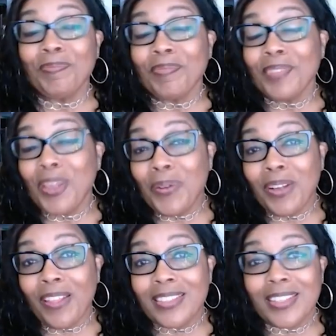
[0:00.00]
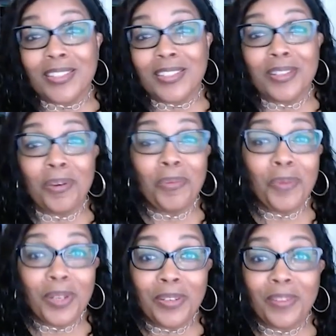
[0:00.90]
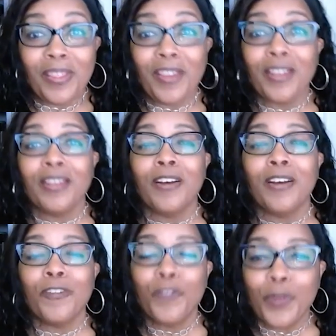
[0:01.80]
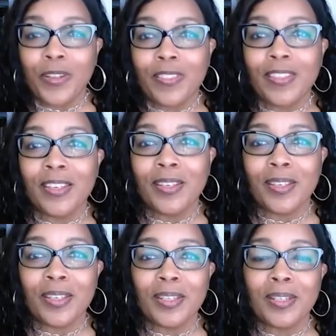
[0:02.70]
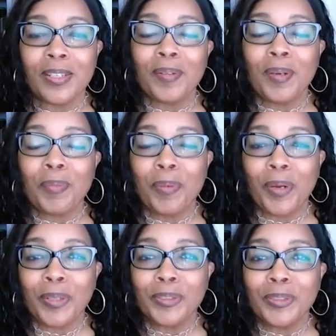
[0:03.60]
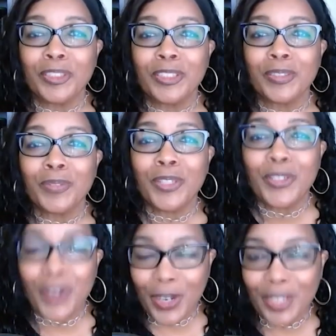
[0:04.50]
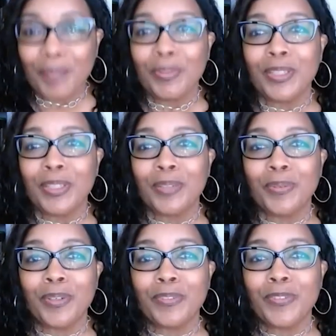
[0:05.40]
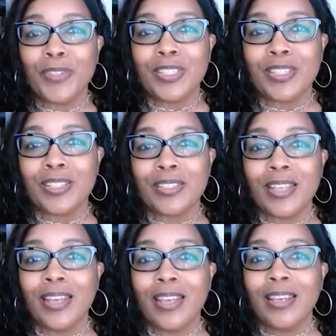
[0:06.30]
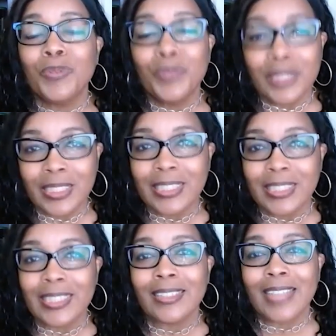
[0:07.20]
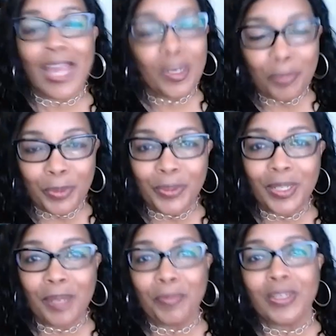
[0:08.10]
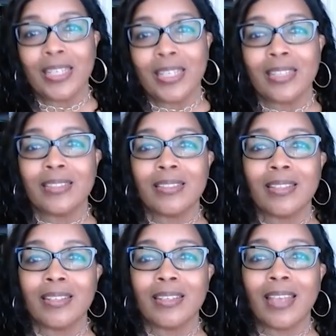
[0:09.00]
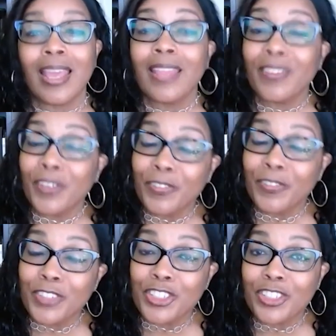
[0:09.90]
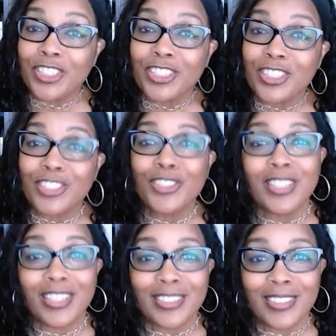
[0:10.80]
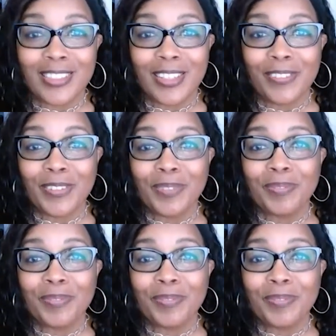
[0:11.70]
Knowing all this, it's no wonder that a forward-thinking approach regarding blended workforces really catapult companies and their infrastructures to the next level.